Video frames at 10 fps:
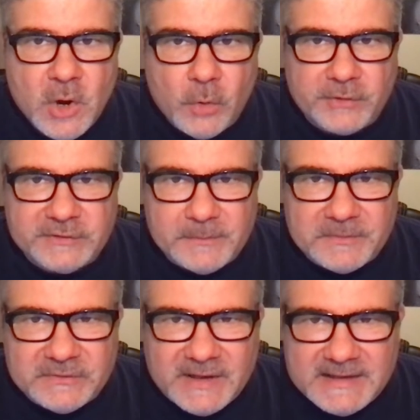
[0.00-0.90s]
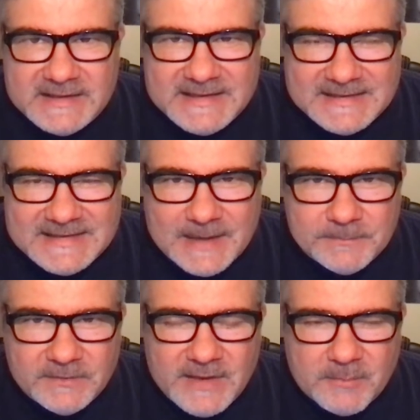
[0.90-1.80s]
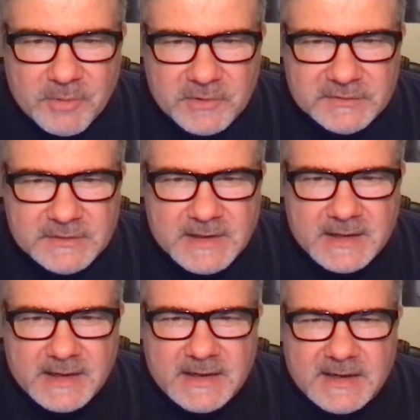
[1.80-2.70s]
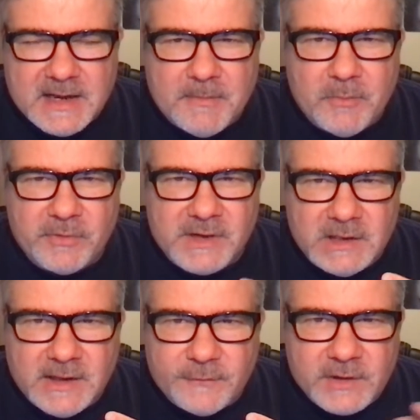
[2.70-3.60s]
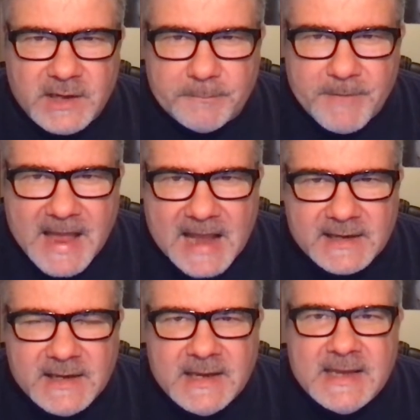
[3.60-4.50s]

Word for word: or some studied contempt of that person that I, I come up with a clever comeback.